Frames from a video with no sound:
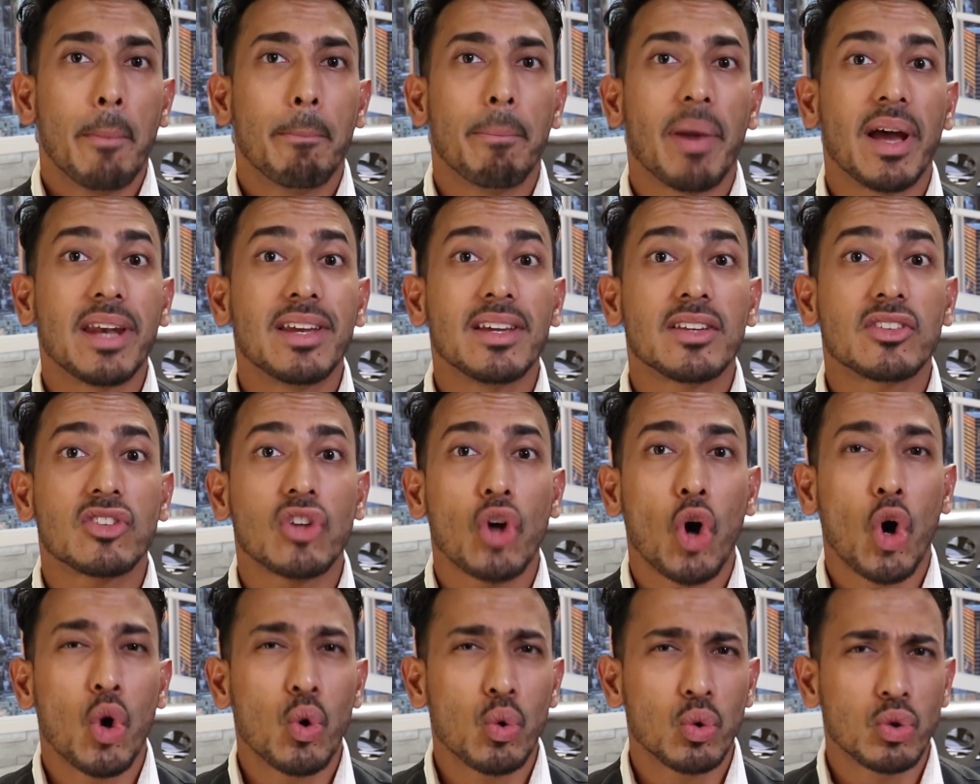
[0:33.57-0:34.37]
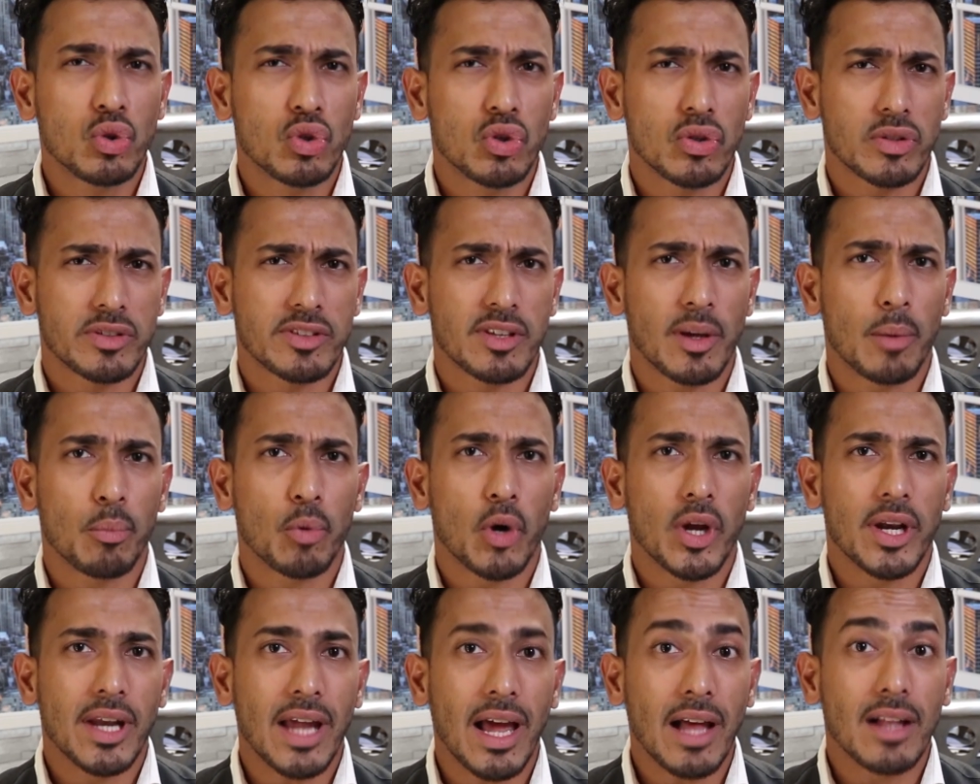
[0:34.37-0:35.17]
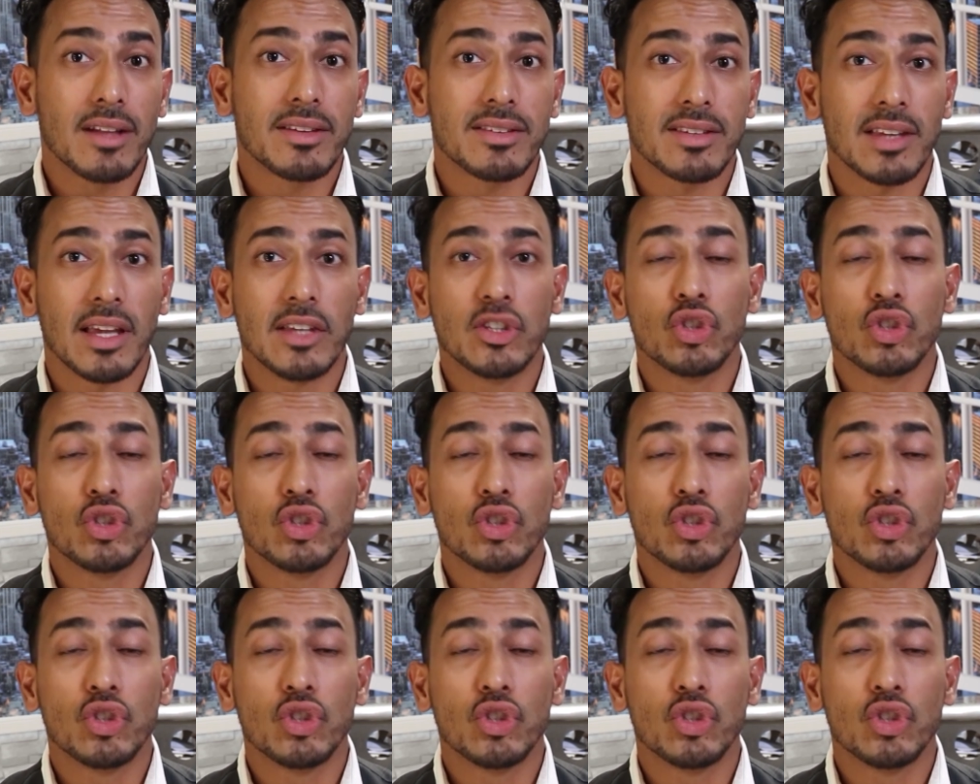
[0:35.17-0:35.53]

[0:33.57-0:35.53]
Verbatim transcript: but it's owed to someone else,